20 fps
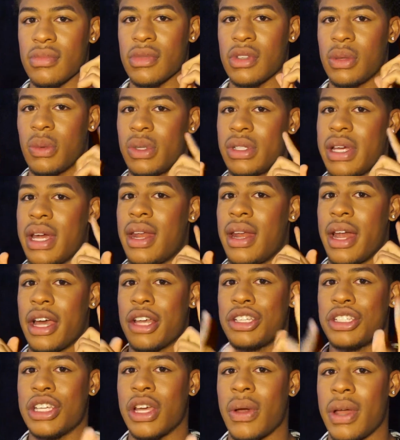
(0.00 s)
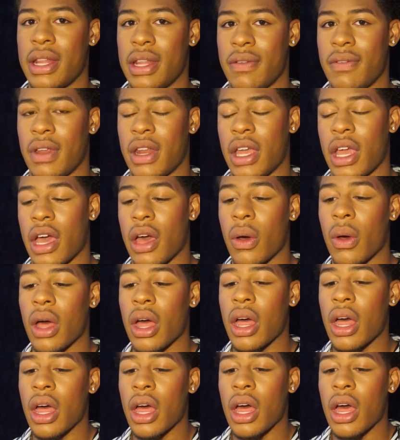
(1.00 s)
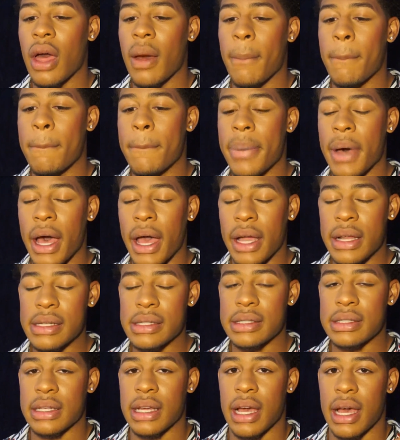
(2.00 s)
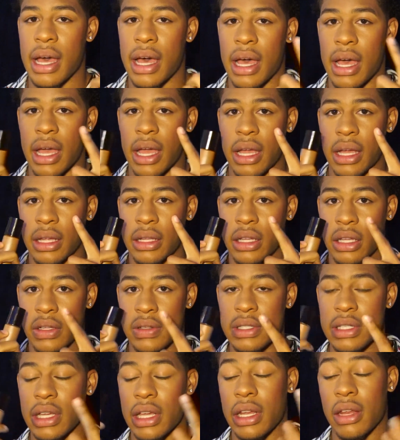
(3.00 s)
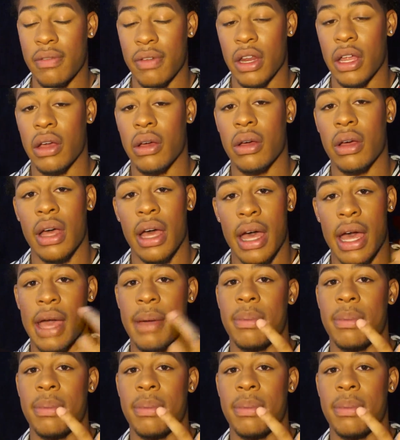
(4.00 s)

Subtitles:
which I did not show in the video, but like you see in the video, I